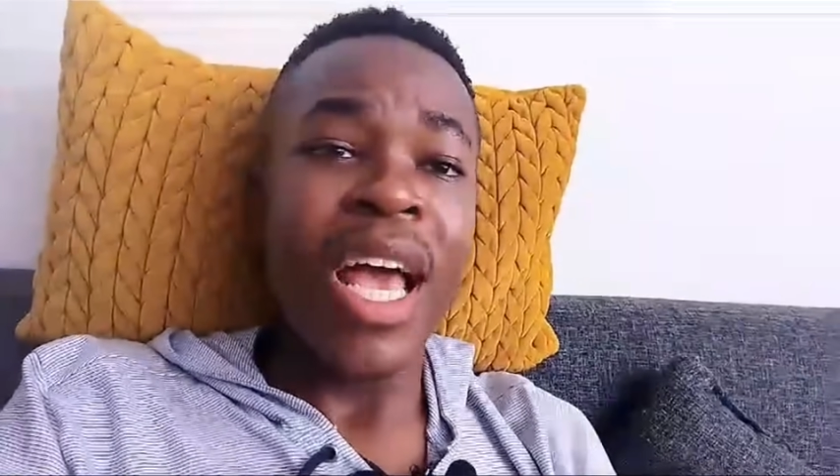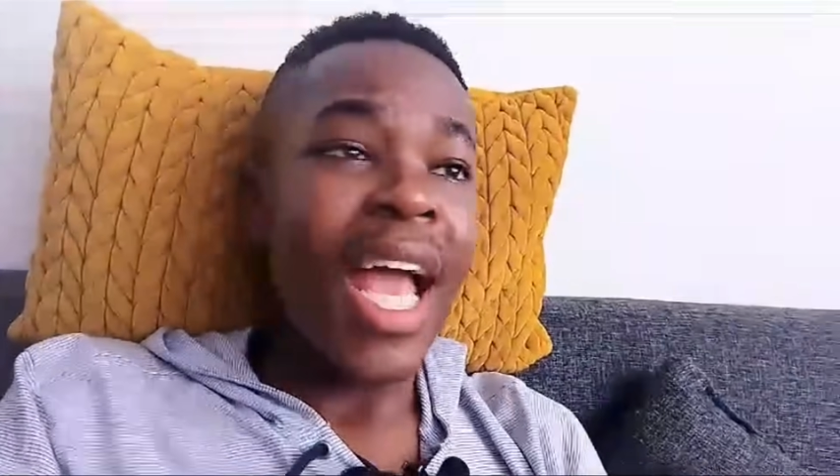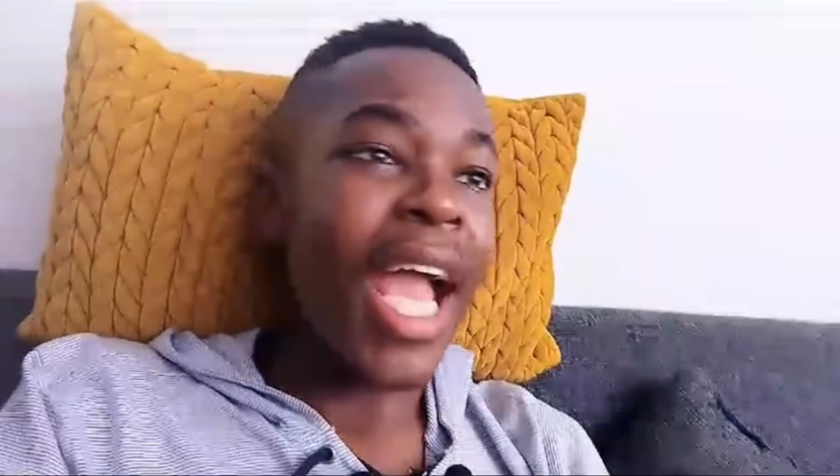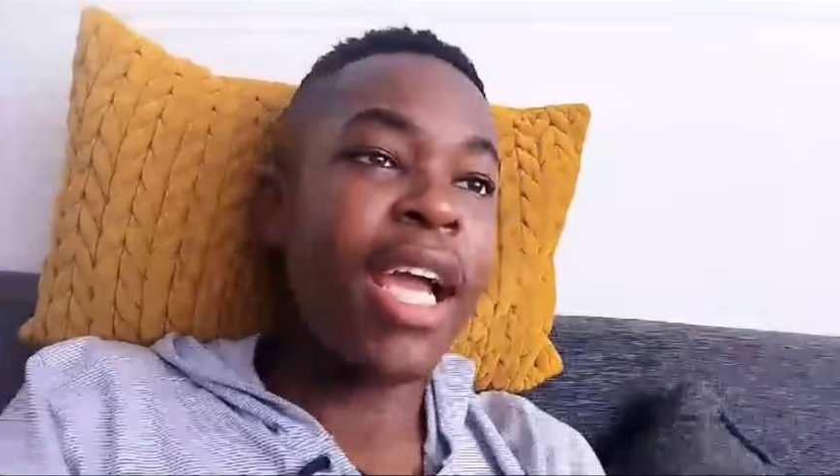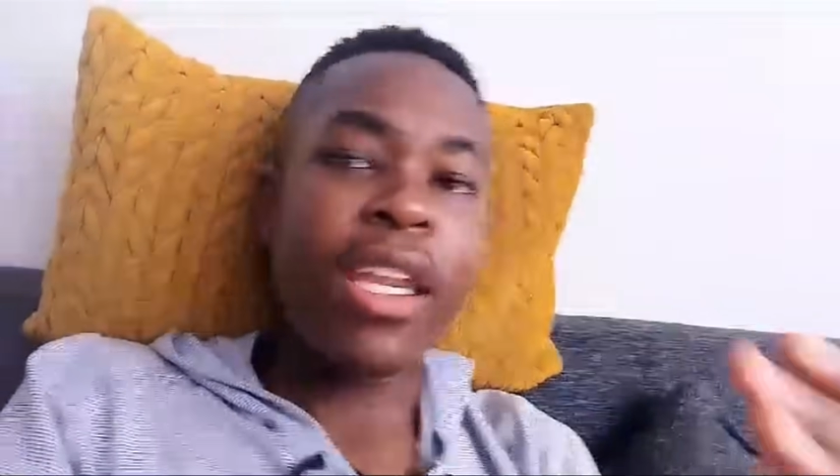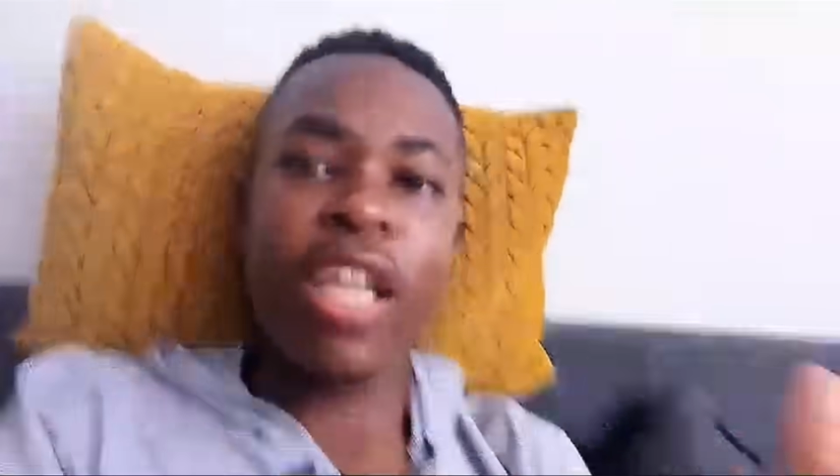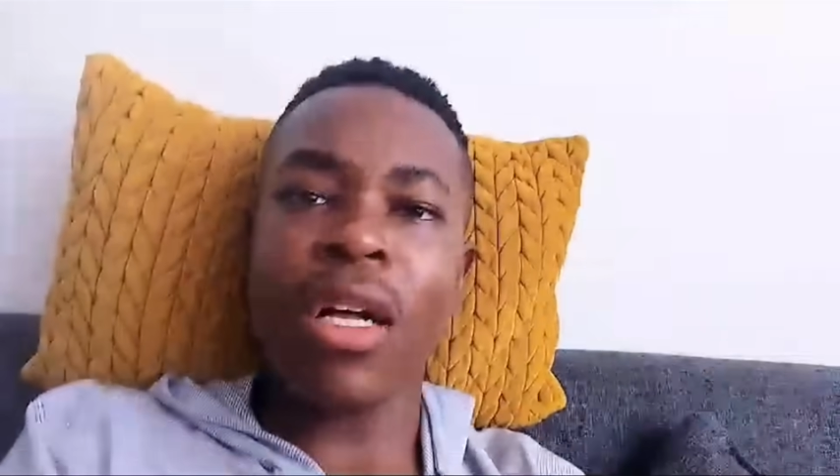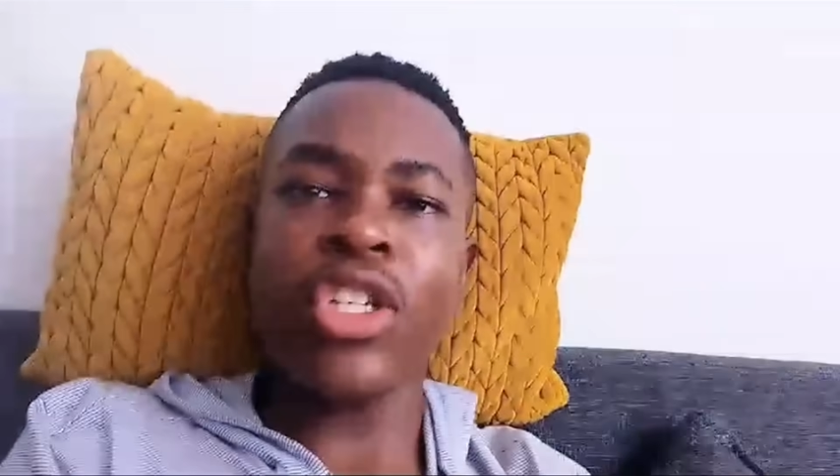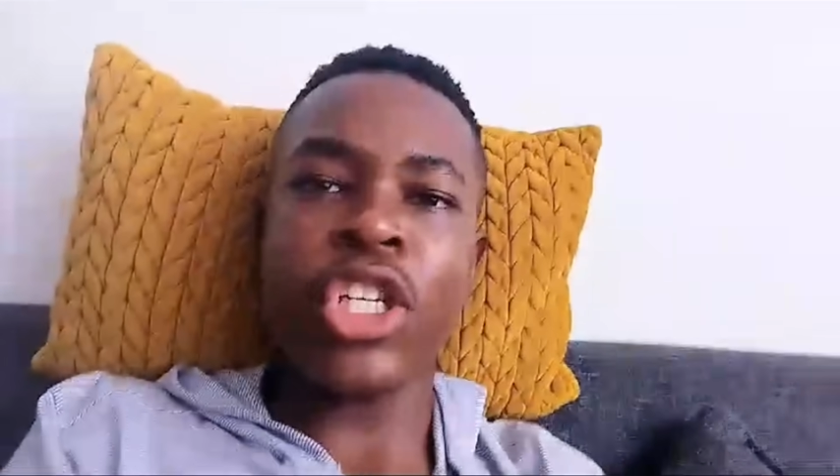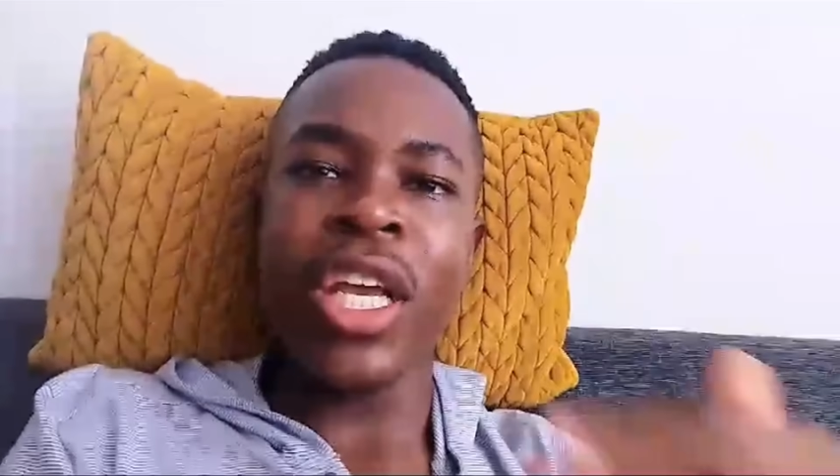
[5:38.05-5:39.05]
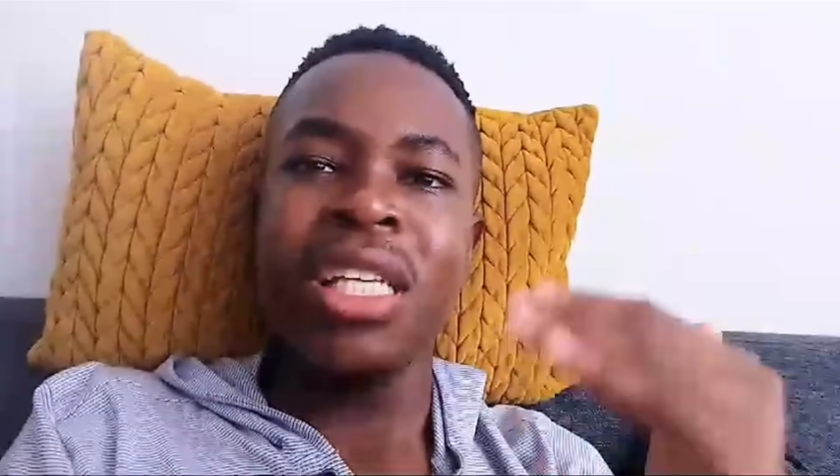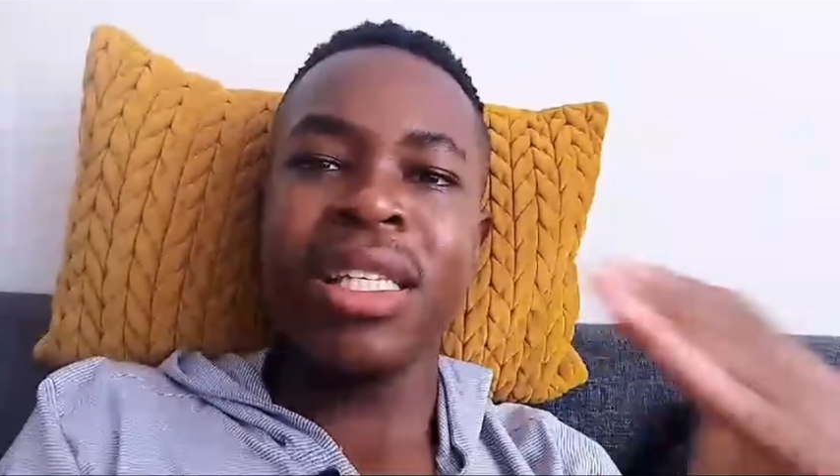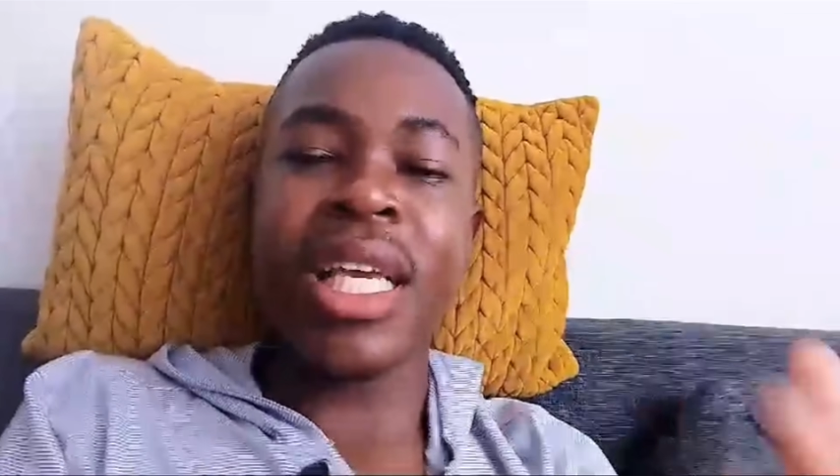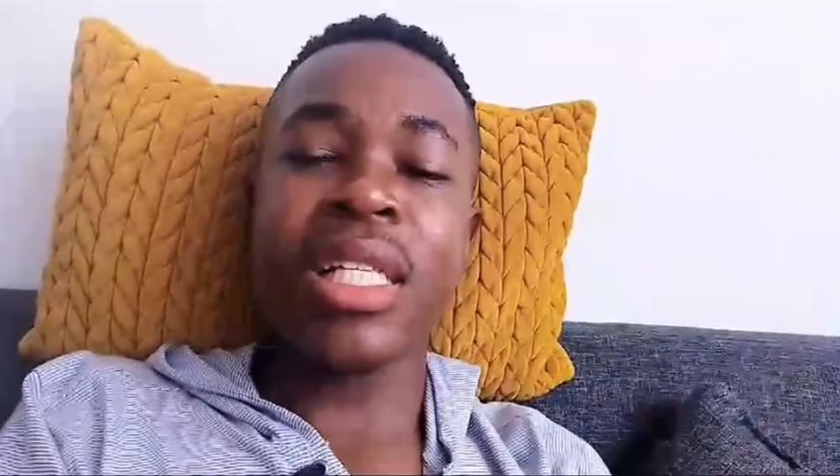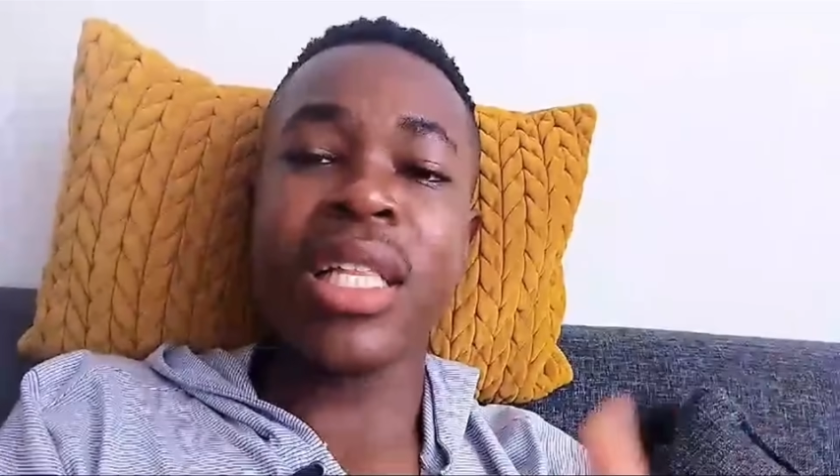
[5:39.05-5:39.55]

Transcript: Agriculture, a sector